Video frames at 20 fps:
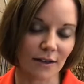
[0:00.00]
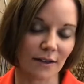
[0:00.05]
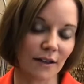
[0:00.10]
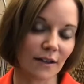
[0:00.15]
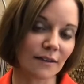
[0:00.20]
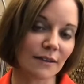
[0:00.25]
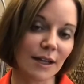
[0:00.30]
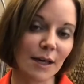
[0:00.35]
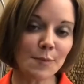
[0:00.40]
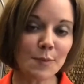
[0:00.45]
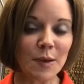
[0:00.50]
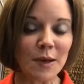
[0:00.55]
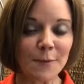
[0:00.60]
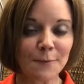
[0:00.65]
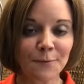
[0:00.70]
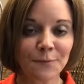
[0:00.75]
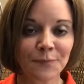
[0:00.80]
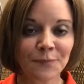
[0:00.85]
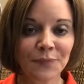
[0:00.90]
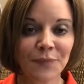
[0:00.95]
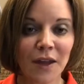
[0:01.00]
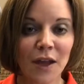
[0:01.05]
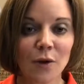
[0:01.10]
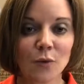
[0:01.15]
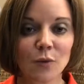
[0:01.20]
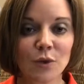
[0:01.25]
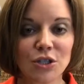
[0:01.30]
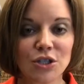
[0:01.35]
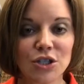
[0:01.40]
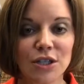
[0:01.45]
the lip,
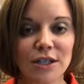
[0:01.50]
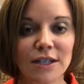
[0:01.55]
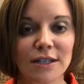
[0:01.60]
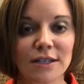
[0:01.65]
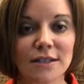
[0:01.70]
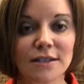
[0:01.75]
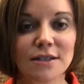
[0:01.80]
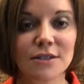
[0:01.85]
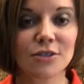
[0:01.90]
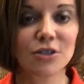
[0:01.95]
which is